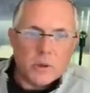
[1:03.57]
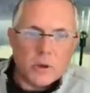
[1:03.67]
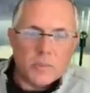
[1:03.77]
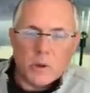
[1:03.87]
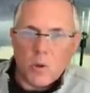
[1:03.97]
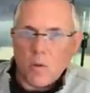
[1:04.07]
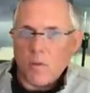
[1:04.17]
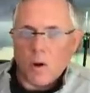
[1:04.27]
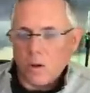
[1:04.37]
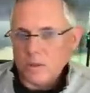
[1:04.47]
crypto
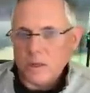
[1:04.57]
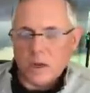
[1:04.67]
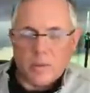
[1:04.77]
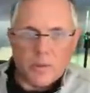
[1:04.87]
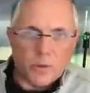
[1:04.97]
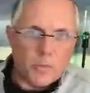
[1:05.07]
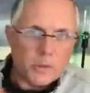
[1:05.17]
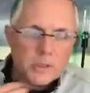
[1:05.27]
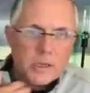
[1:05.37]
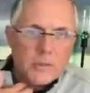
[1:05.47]
overall is down about
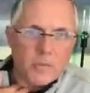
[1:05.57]
3%.